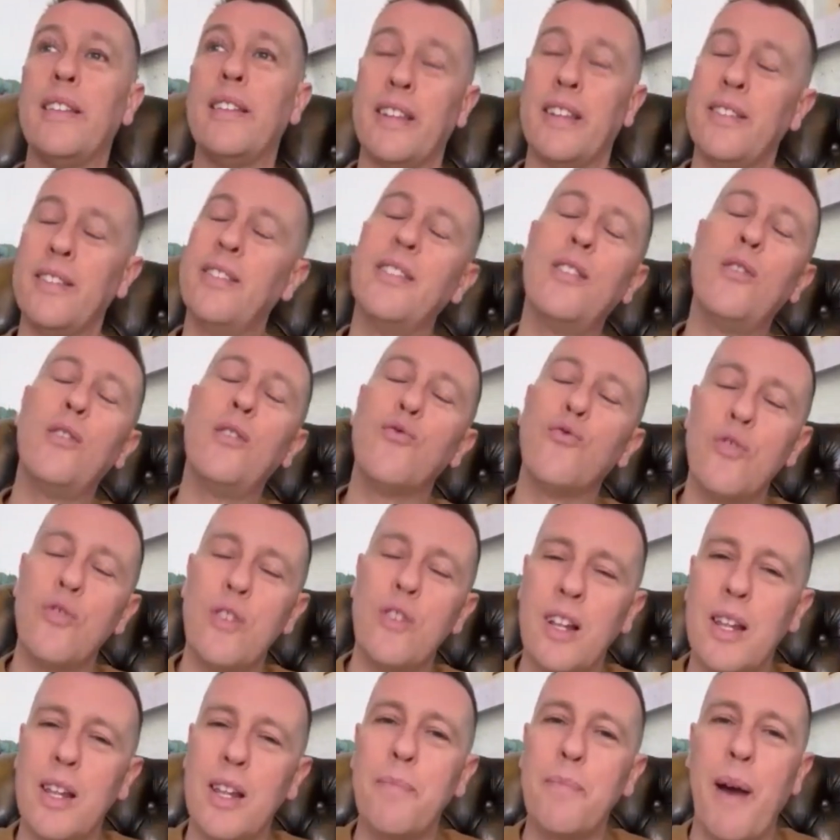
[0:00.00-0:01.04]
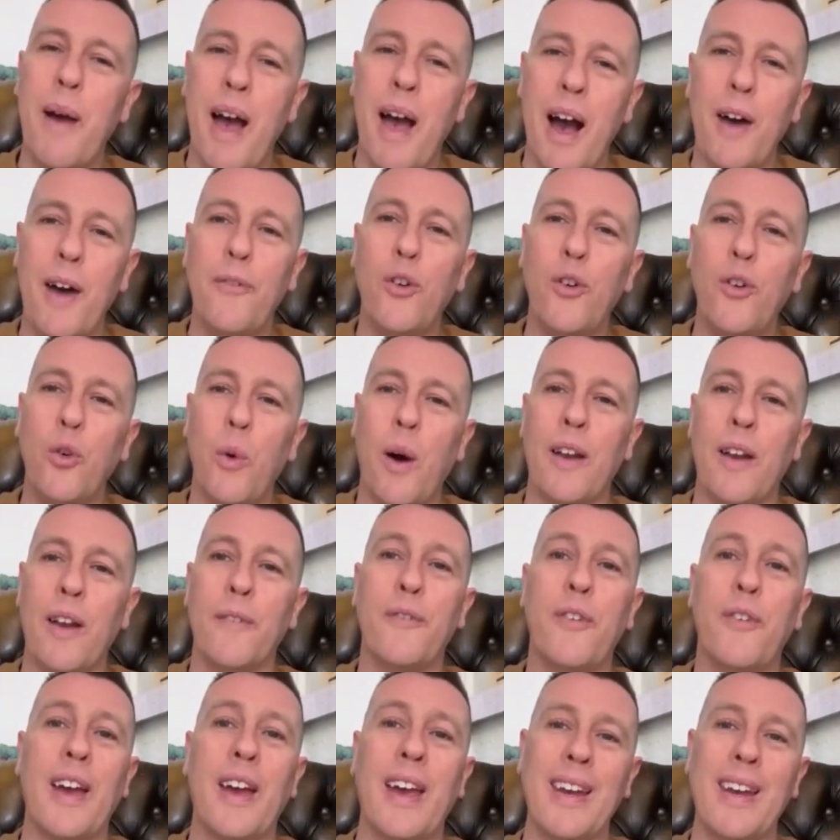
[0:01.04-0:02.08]
this is a really powerful
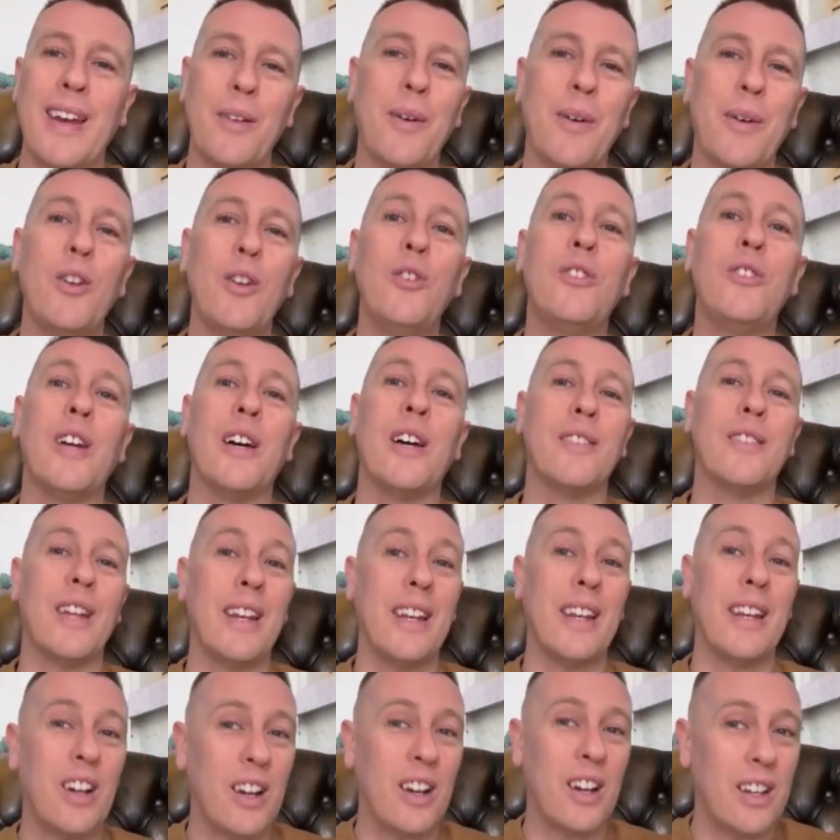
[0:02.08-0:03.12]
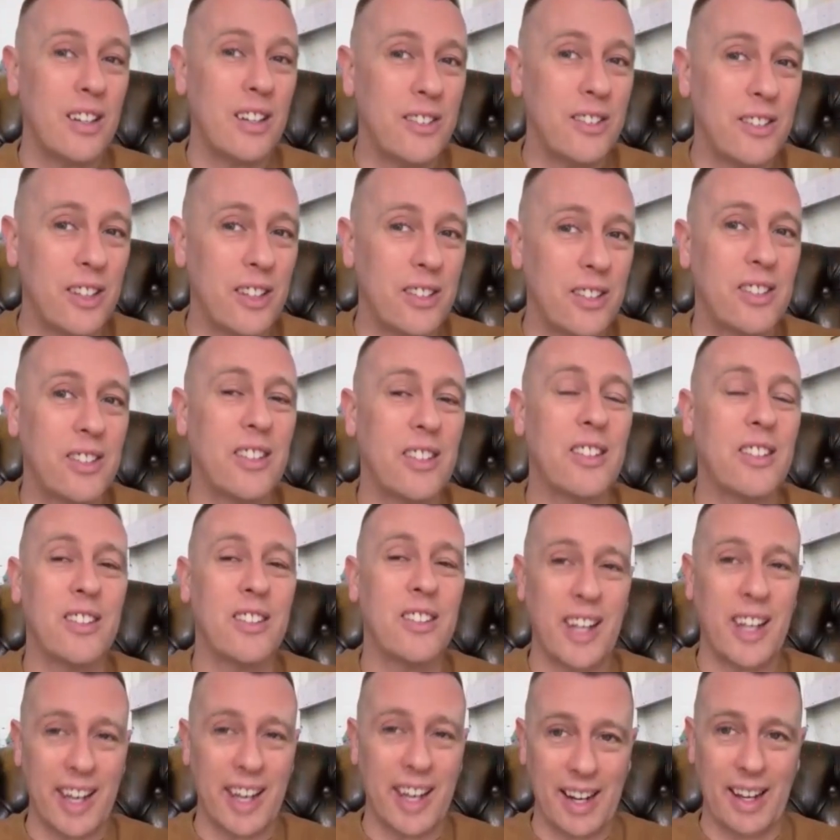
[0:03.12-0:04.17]
one for anyone who does any kind of
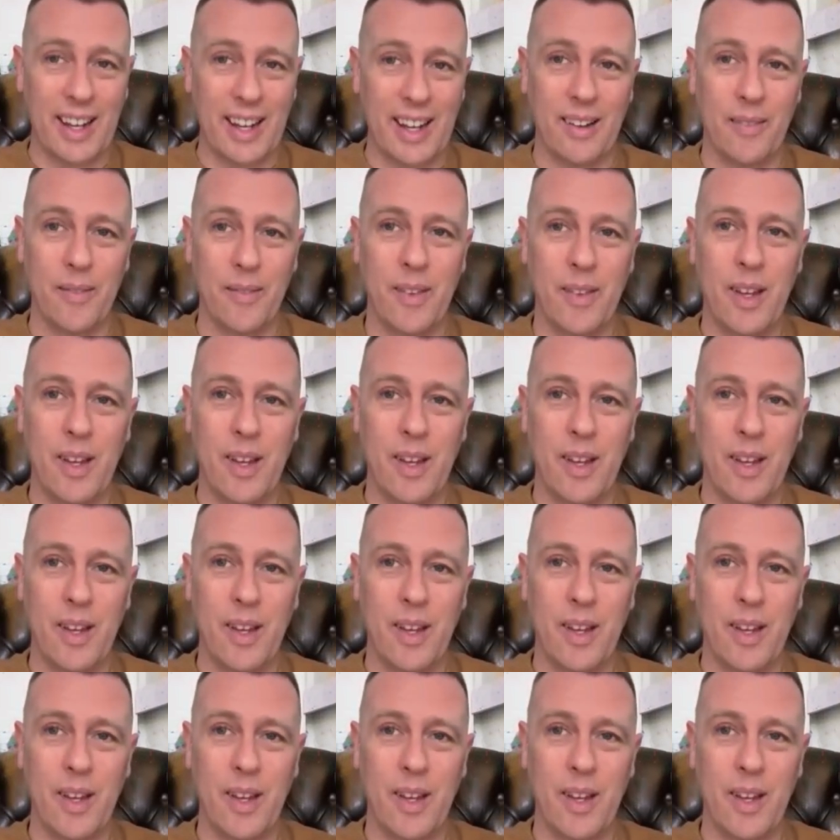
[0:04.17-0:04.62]
distance healing.